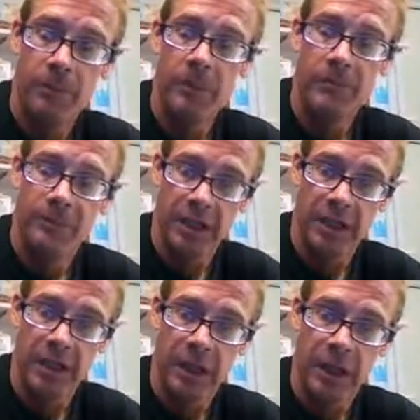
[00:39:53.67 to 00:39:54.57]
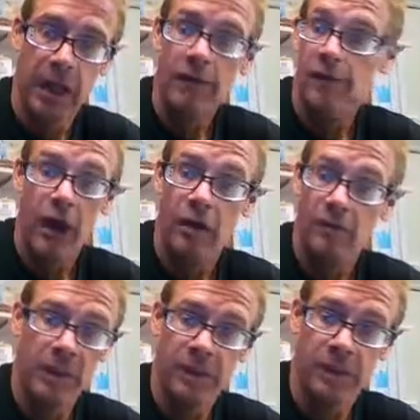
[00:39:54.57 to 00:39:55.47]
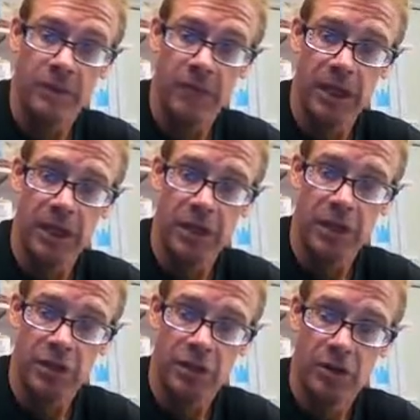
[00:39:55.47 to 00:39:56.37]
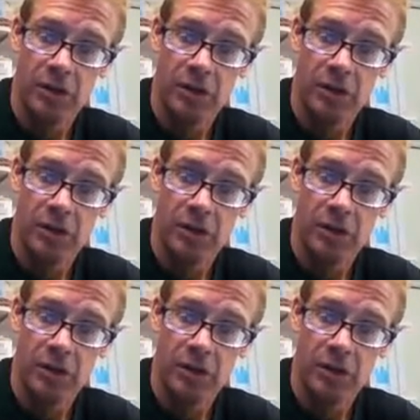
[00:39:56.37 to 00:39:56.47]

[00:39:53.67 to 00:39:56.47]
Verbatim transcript: Believe me, I thought of making a page,